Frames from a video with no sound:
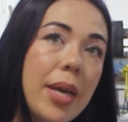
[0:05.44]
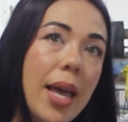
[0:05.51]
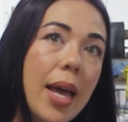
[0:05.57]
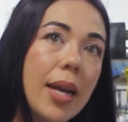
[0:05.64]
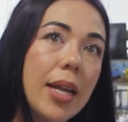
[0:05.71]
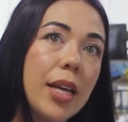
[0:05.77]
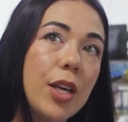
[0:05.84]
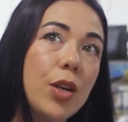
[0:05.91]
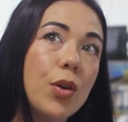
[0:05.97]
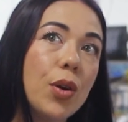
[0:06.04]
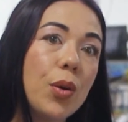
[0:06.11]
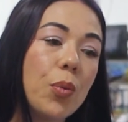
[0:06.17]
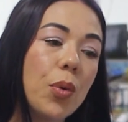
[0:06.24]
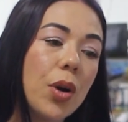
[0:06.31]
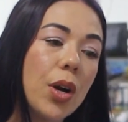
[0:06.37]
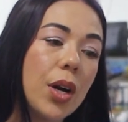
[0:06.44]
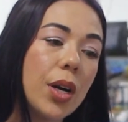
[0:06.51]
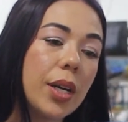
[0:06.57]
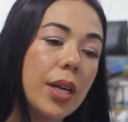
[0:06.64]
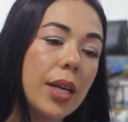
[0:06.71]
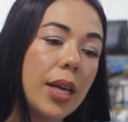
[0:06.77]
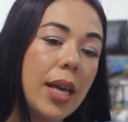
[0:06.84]
mechanic, you can
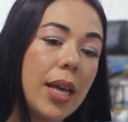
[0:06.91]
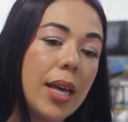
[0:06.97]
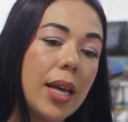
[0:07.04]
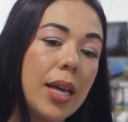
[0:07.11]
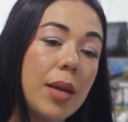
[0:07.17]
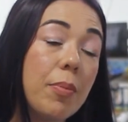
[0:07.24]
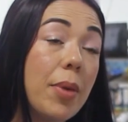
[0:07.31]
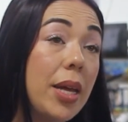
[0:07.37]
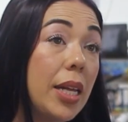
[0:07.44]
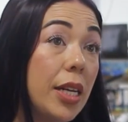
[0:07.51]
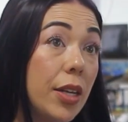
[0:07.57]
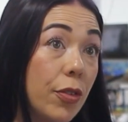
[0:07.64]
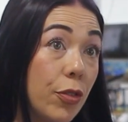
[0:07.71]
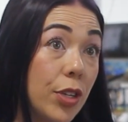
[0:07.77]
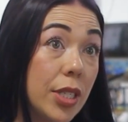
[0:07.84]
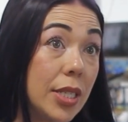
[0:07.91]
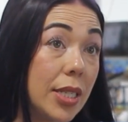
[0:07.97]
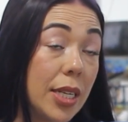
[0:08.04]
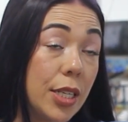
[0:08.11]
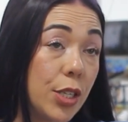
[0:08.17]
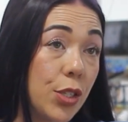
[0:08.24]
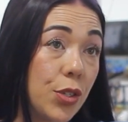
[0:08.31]
work in many
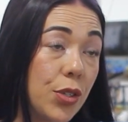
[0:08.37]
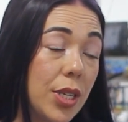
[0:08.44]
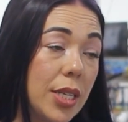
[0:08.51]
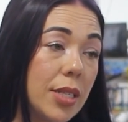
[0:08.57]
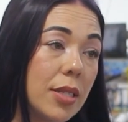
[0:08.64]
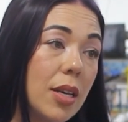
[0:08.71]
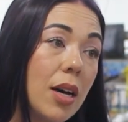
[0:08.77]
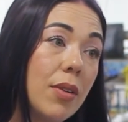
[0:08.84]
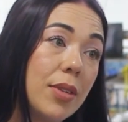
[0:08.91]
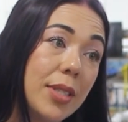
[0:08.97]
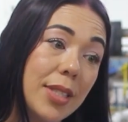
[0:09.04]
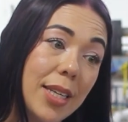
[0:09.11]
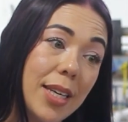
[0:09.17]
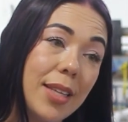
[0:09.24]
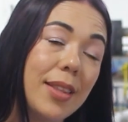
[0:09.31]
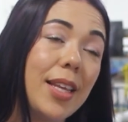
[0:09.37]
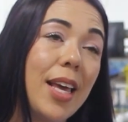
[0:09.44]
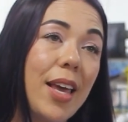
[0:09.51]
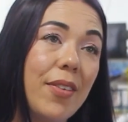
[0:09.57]
different industries. Obviously, the